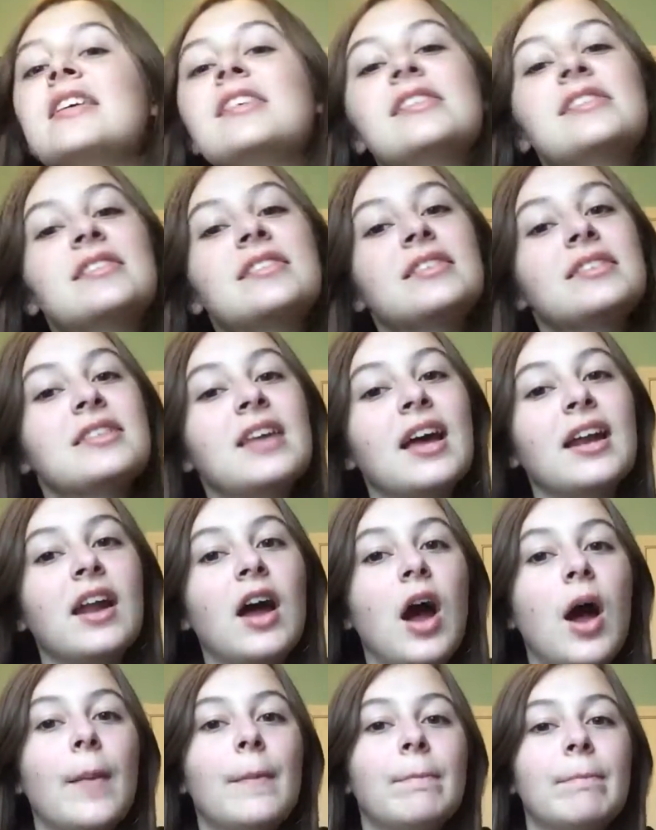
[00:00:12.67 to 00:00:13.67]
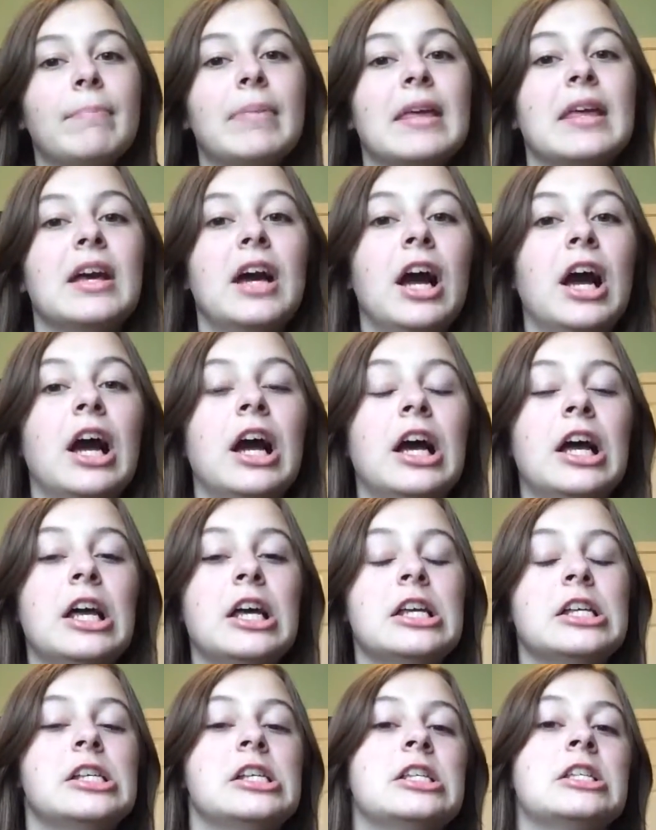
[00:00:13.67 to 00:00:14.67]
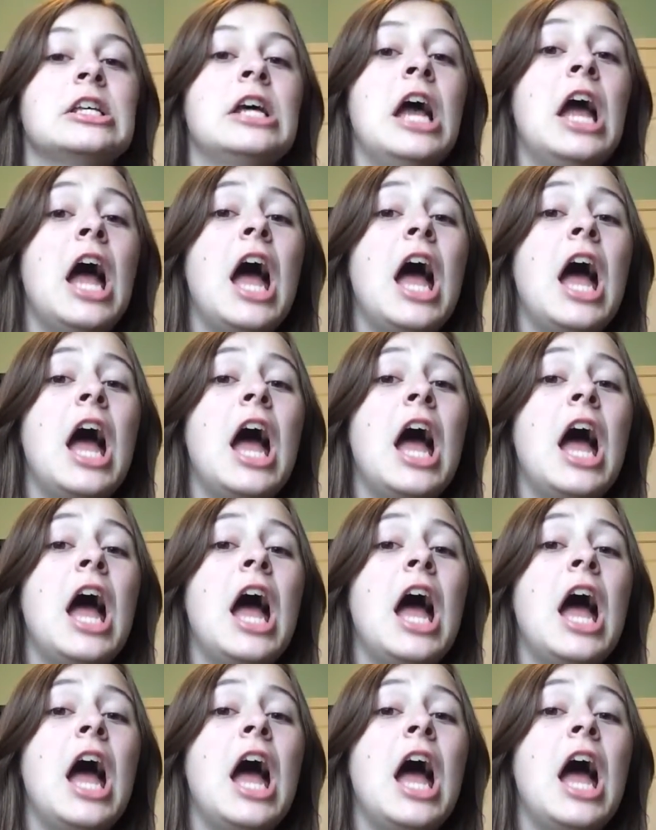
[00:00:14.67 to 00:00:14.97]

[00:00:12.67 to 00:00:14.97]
setup because